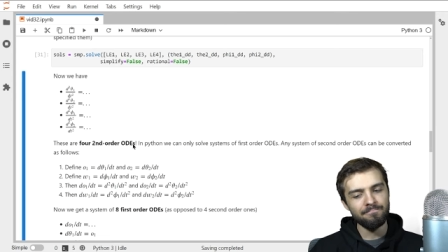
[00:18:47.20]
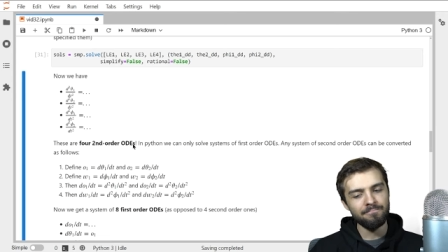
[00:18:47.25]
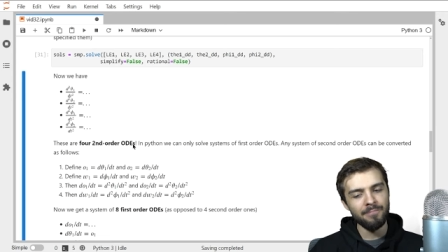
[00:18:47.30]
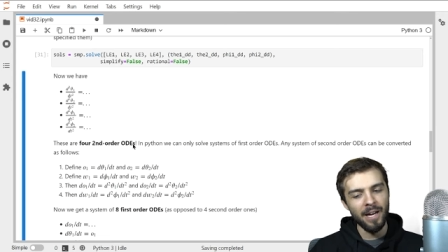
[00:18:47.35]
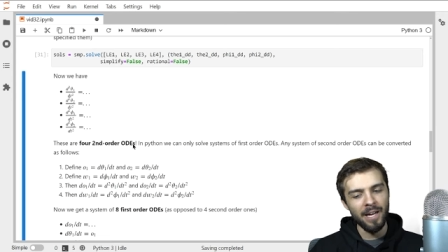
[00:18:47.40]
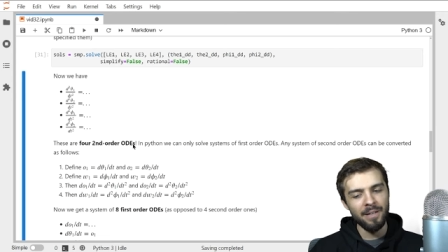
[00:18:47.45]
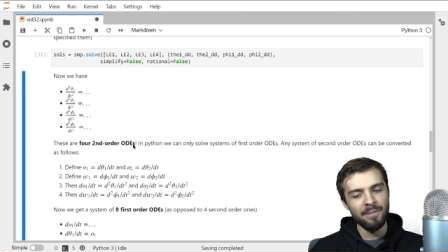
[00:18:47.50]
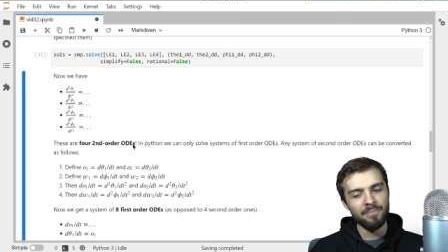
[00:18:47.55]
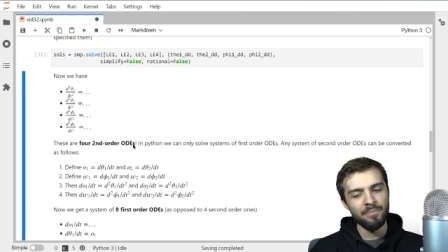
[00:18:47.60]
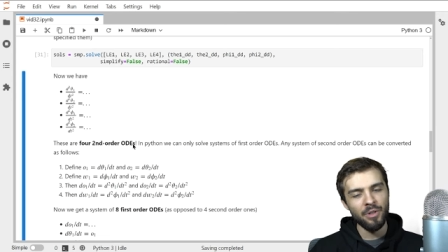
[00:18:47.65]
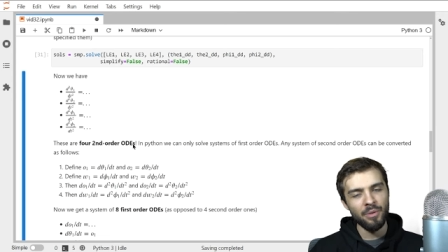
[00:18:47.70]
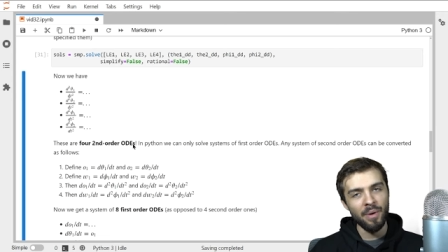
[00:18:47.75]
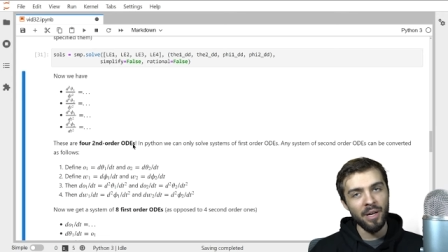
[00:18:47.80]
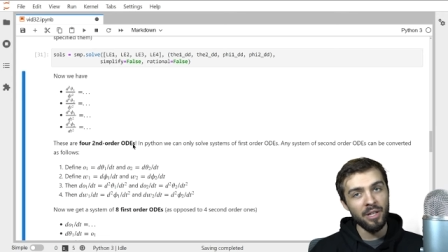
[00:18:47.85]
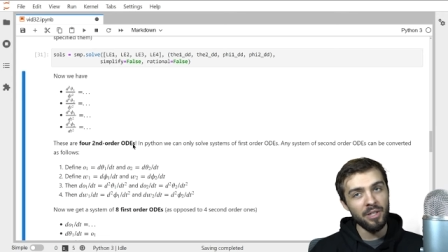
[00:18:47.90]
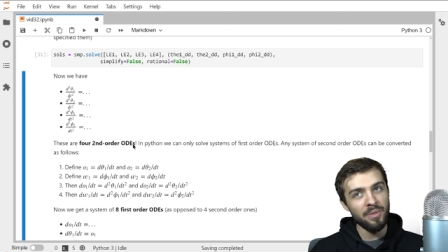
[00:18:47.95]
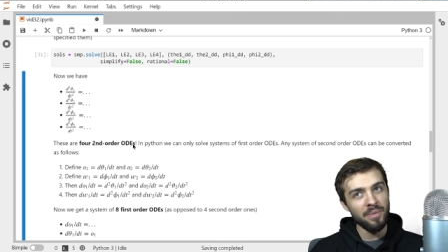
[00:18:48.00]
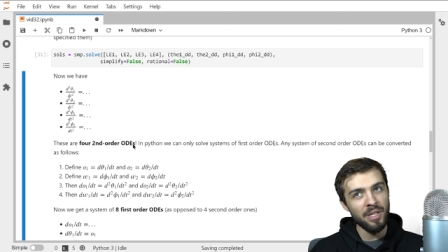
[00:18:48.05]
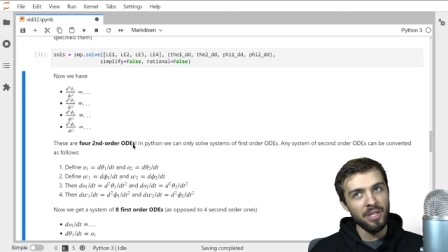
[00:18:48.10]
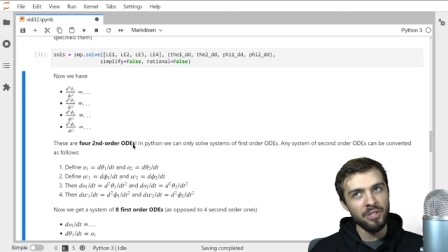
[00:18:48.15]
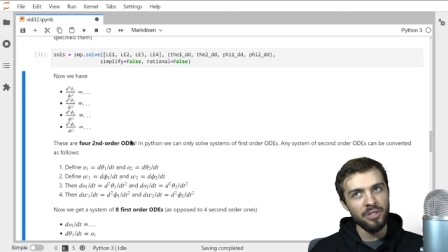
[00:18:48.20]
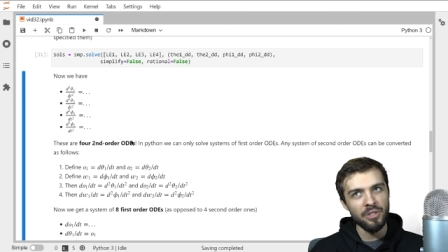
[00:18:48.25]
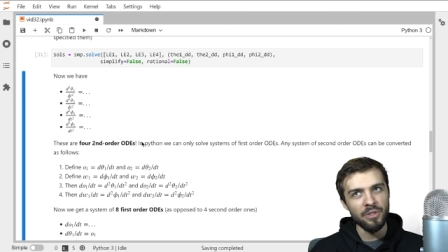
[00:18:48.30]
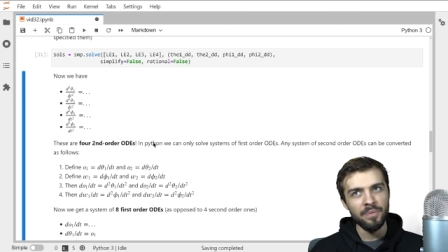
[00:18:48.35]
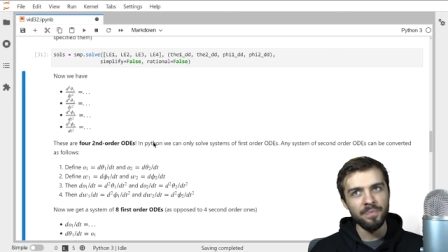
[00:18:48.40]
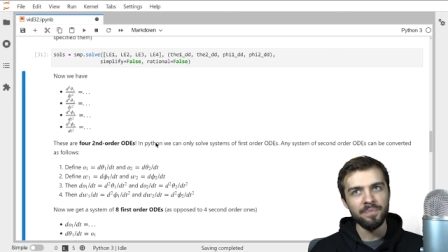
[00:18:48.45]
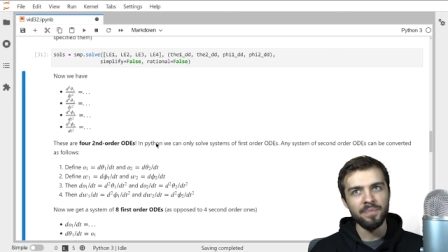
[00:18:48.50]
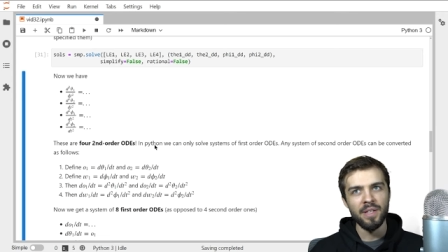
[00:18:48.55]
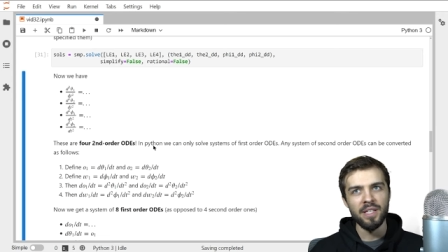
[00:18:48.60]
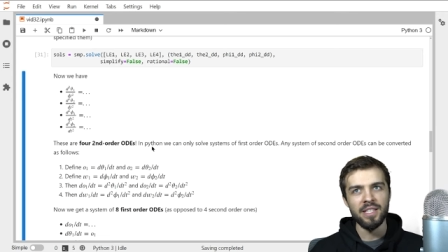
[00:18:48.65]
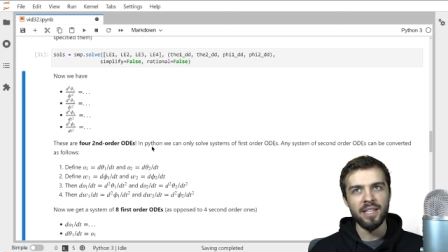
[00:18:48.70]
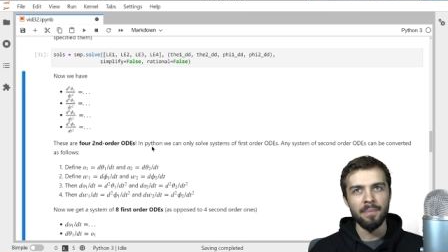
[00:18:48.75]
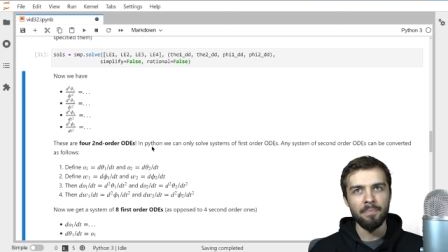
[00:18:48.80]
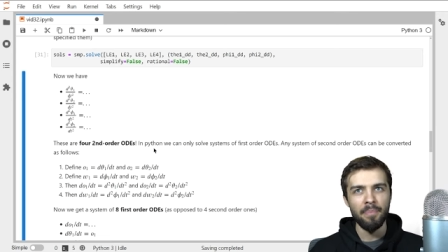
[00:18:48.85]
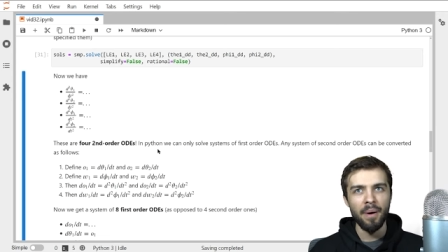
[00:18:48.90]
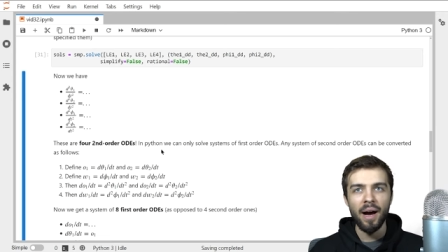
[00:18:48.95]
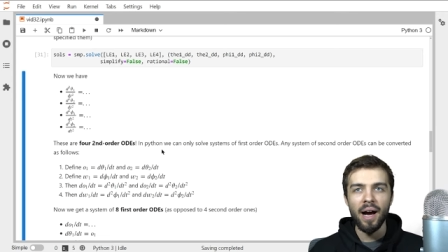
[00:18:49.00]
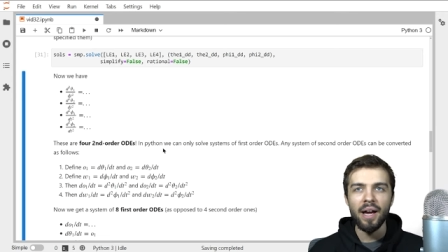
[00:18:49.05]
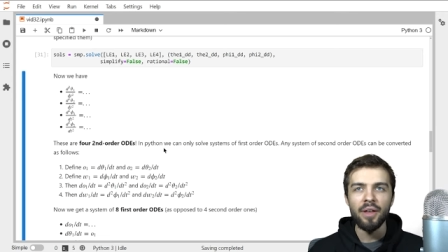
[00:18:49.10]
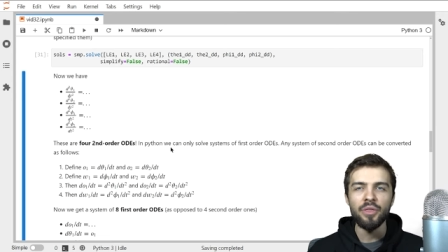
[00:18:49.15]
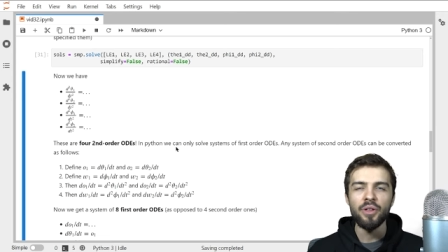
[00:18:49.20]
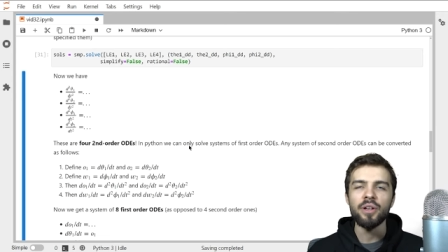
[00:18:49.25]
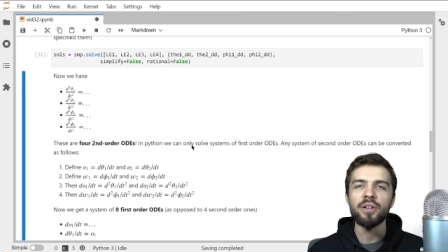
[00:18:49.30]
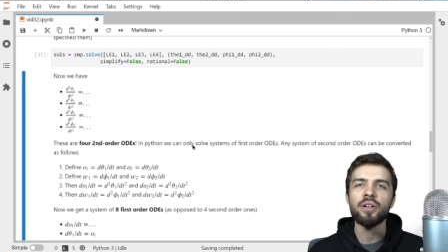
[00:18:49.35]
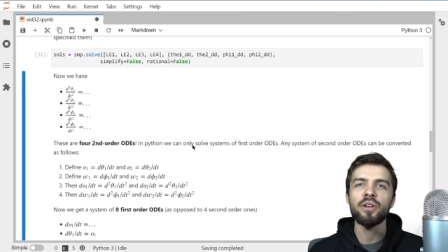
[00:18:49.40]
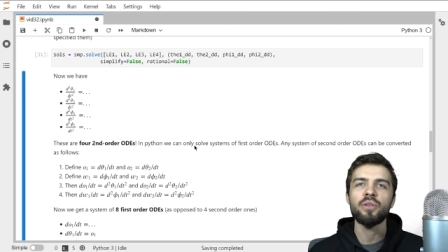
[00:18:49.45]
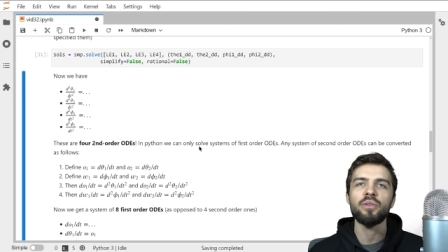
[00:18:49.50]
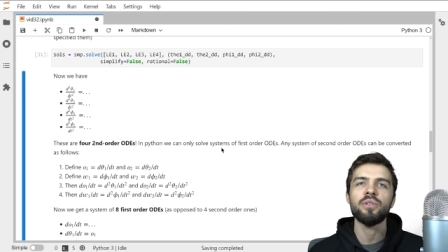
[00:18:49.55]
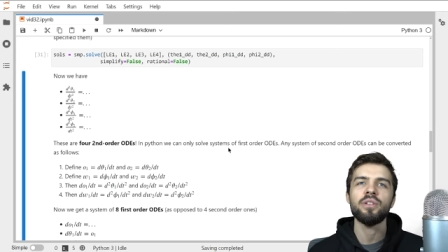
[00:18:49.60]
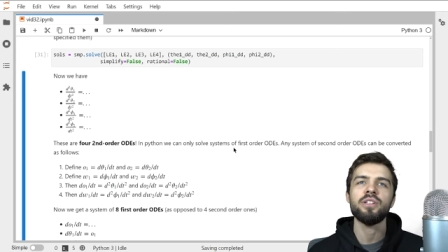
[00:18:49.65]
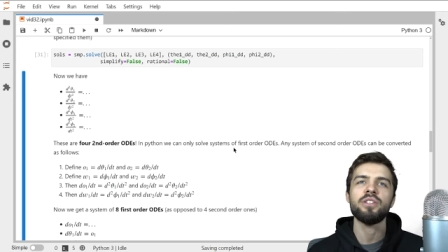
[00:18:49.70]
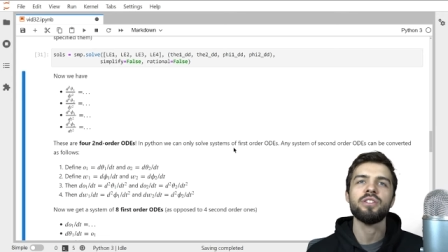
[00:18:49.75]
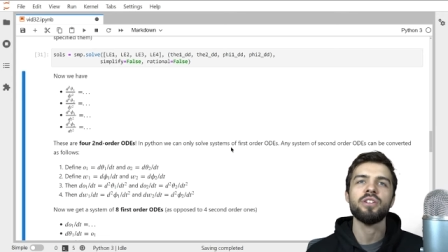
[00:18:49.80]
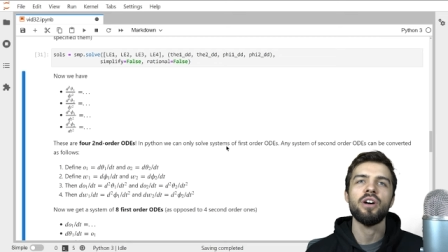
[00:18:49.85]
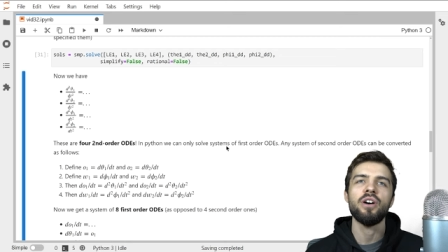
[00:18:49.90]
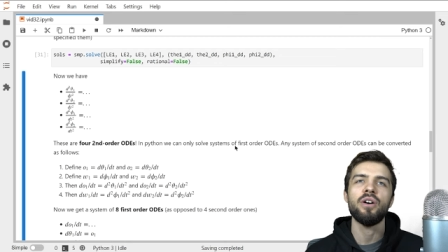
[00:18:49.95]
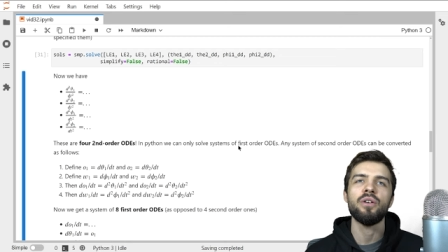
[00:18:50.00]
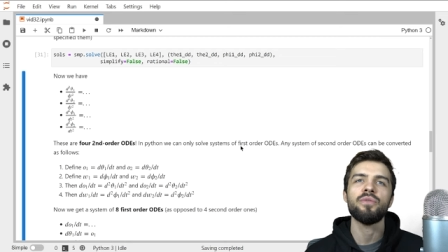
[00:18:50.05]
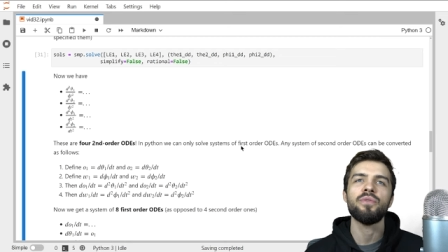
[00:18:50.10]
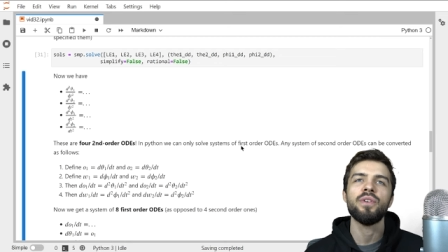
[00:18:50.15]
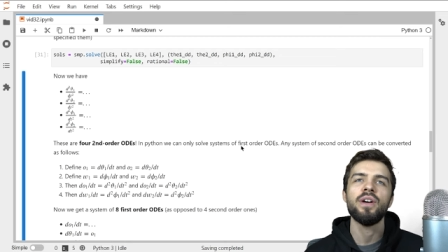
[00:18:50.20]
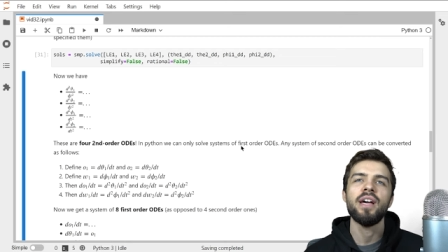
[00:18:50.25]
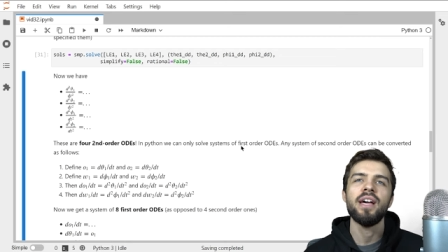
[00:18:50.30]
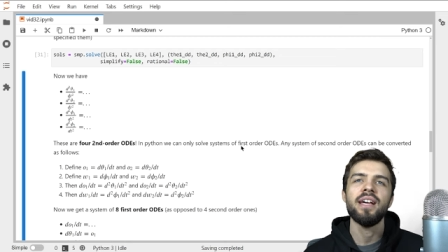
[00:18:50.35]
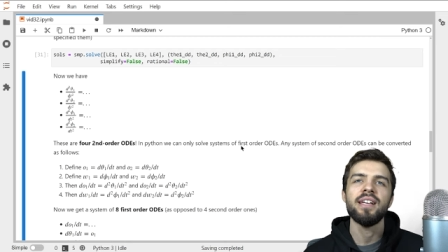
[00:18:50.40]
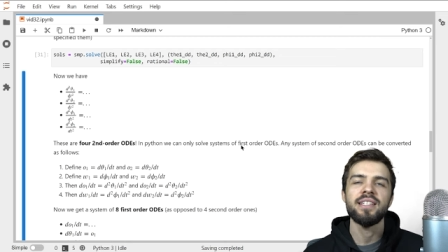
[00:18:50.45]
right, we run into an issue, is that Python can only solve